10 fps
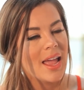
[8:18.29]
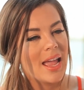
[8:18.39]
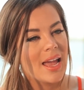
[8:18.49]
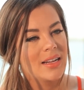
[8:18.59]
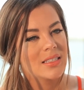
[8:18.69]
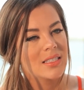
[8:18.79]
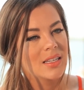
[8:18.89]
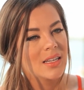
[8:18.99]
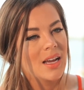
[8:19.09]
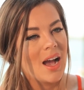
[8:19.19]
And
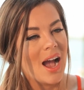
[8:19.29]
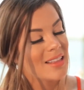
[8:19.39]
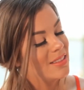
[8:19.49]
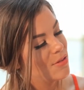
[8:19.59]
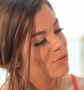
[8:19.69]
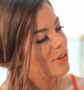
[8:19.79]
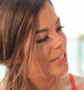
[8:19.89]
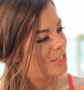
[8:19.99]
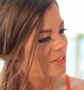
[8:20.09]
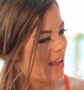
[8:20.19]
I love what I do